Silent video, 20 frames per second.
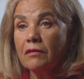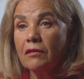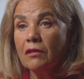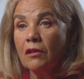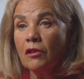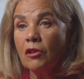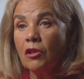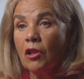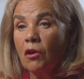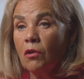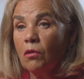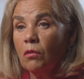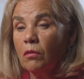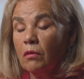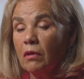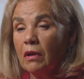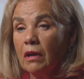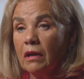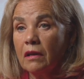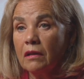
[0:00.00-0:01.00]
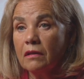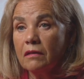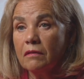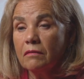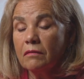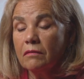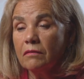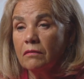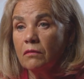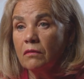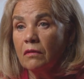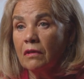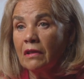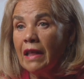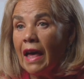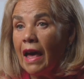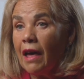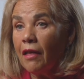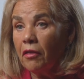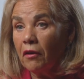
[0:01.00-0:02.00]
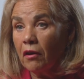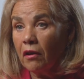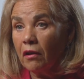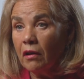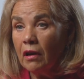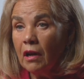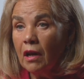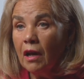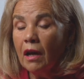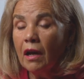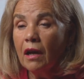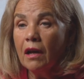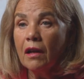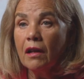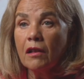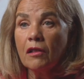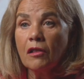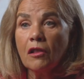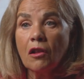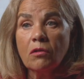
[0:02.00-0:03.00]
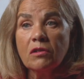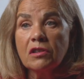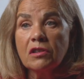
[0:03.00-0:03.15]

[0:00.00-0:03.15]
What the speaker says: low lather, low